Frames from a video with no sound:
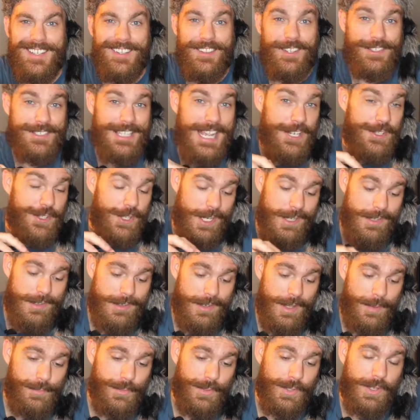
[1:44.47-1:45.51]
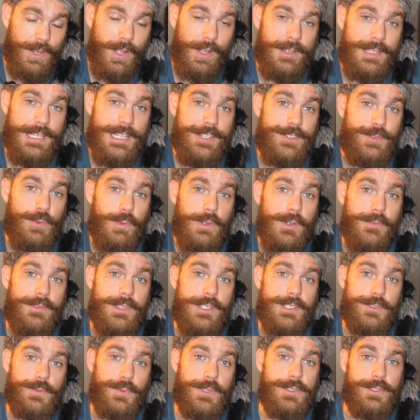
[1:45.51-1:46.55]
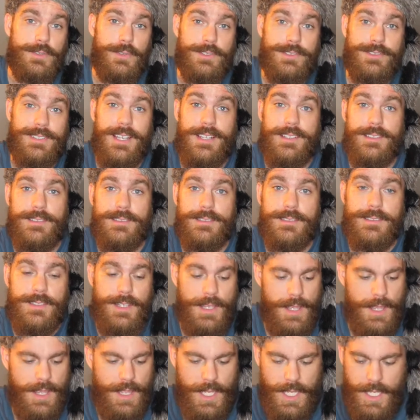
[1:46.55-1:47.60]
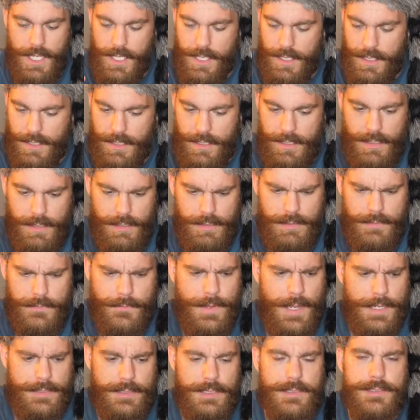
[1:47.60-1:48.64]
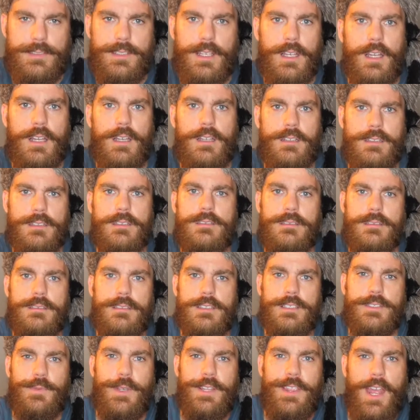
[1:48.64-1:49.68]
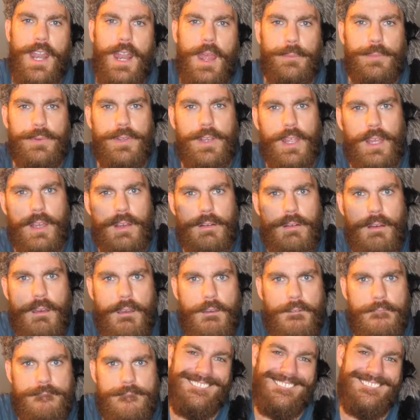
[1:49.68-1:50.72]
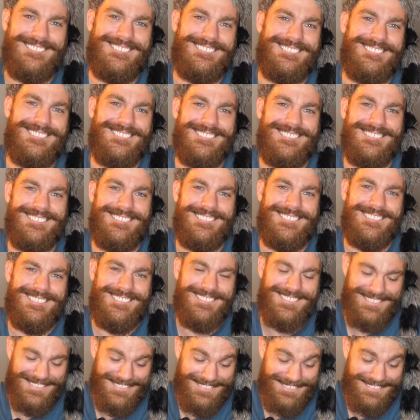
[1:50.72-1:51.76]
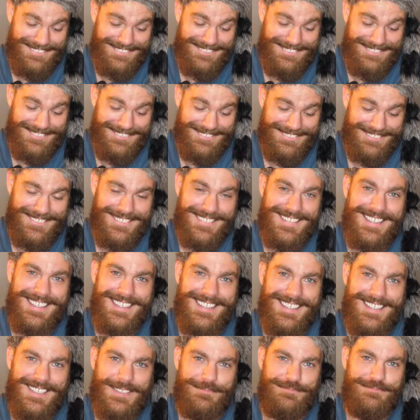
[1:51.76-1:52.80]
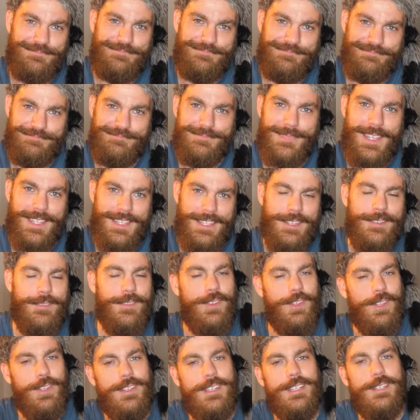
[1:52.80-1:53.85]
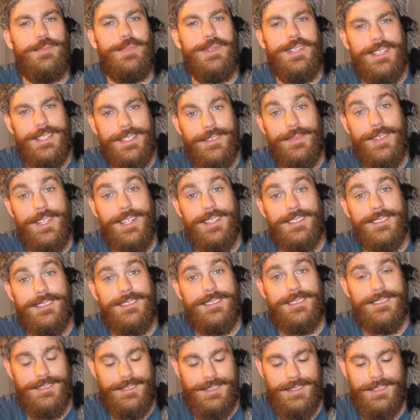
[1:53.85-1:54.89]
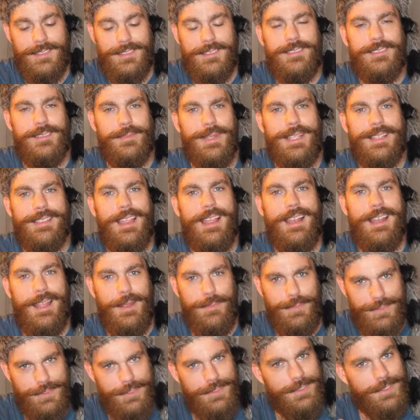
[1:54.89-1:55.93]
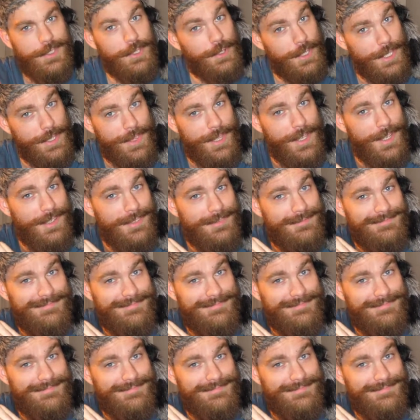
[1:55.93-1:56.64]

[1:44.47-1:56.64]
There's actually a number on each one of these resource hexes. In fact, let's make that happen now. Ta-da! You need to be advanced to make that happen. You'll get there.